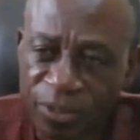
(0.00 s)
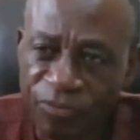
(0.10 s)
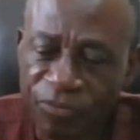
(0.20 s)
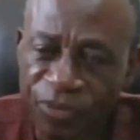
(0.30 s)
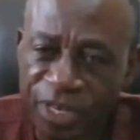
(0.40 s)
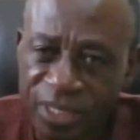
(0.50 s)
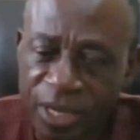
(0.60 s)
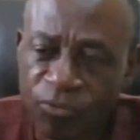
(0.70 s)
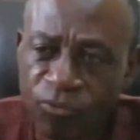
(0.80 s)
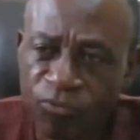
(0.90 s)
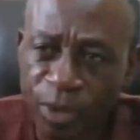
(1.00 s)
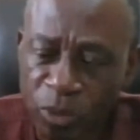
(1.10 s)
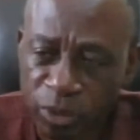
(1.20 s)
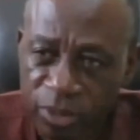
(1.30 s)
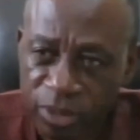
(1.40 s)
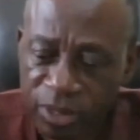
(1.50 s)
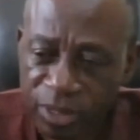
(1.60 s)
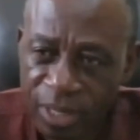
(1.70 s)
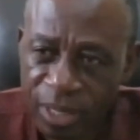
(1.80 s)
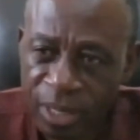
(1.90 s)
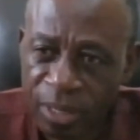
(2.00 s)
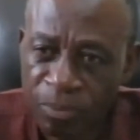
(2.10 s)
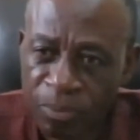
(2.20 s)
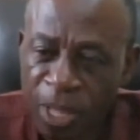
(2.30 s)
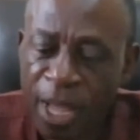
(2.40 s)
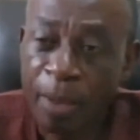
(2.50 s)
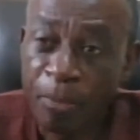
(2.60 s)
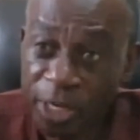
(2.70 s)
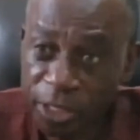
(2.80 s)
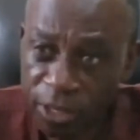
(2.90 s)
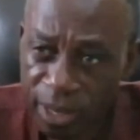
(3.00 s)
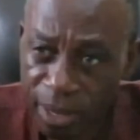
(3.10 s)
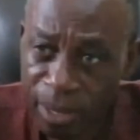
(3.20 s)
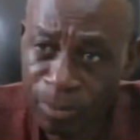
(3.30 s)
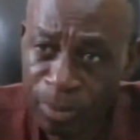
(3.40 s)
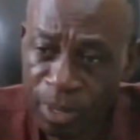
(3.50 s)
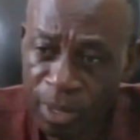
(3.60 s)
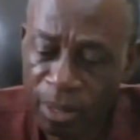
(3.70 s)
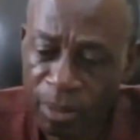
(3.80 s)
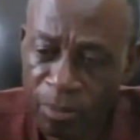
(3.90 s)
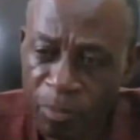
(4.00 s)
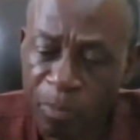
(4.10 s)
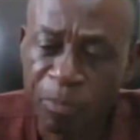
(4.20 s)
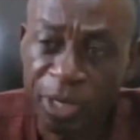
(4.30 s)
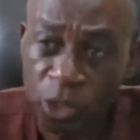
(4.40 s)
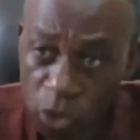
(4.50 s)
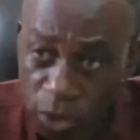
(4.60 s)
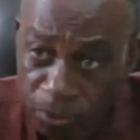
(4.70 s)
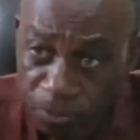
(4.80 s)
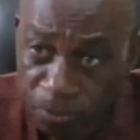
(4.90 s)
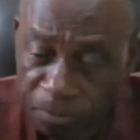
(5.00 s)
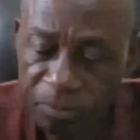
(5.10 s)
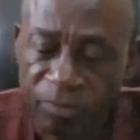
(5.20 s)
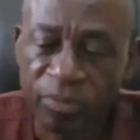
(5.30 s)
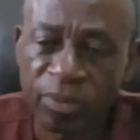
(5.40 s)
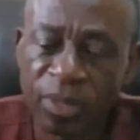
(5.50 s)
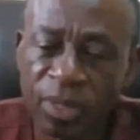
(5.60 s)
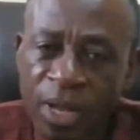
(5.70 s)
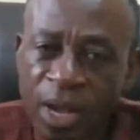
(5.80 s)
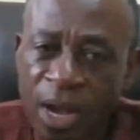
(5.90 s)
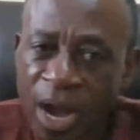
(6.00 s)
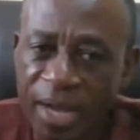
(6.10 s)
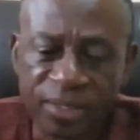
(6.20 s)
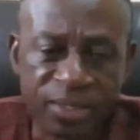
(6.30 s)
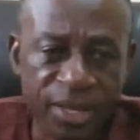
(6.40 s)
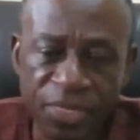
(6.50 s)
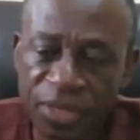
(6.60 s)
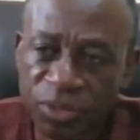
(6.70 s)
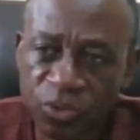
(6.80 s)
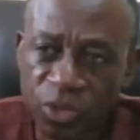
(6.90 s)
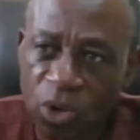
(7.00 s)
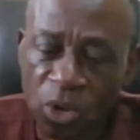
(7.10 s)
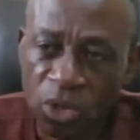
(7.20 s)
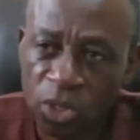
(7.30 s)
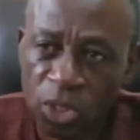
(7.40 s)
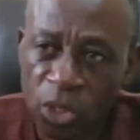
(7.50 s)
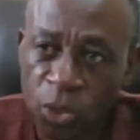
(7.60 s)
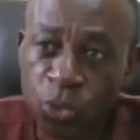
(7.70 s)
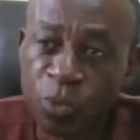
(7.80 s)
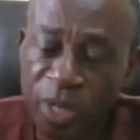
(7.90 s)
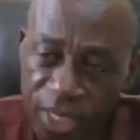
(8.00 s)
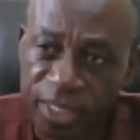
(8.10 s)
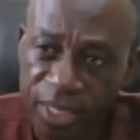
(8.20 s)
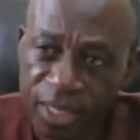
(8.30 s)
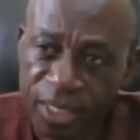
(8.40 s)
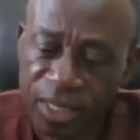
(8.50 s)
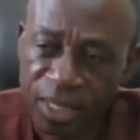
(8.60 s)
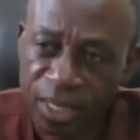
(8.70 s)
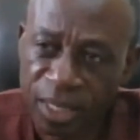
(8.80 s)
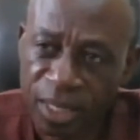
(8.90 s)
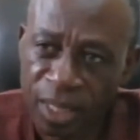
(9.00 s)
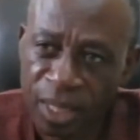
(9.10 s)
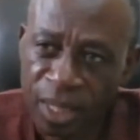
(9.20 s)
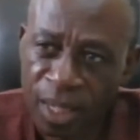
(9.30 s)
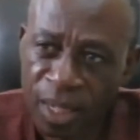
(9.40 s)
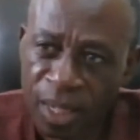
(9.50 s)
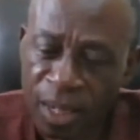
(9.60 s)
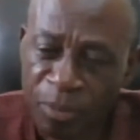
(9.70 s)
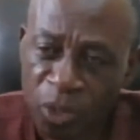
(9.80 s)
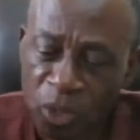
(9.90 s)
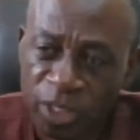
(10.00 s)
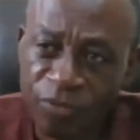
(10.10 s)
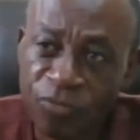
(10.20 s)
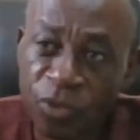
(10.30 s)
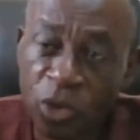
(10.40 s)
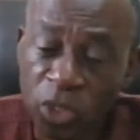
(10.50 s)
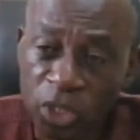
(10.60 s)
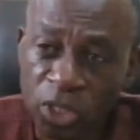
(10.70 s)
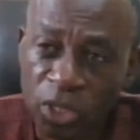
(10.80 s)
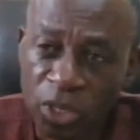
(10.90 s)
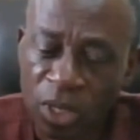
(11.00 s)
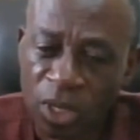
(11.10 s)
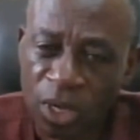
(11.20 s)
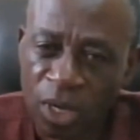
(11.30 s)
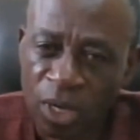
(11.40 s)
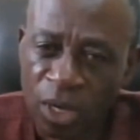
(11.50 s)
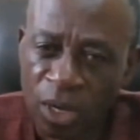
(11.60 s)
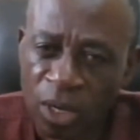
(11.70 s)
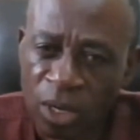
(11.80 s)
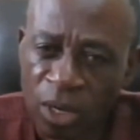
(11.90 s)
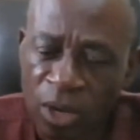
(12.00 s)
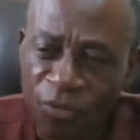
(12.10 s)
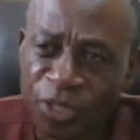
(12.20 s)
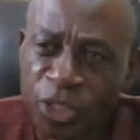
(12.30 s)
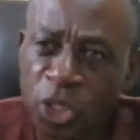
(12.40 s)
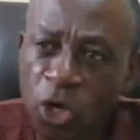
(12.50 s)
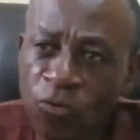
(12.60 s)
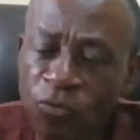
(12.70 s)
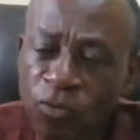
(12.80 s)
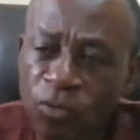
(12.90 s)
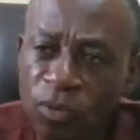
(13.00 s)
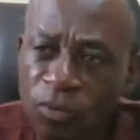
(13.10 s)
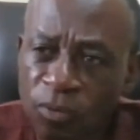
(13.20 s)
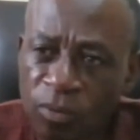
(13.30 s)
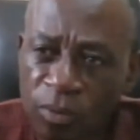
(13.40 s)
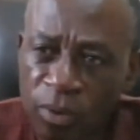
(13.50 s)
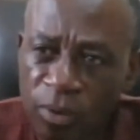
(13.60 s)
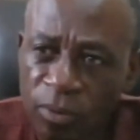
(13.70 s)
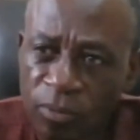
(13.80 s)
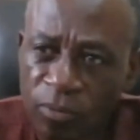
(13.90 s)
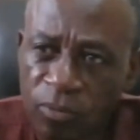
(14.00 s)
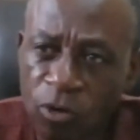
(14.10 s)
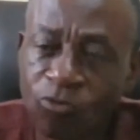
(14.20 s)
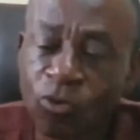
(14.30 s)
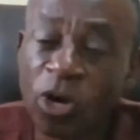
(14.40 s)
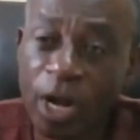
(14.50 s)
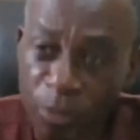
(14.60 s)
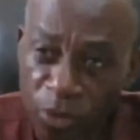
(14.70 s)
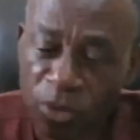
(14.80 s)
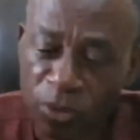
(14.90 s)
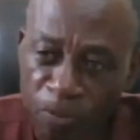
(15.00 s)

first and famous about a patriot. I say this with all humility, because if not of his love for Cameroon,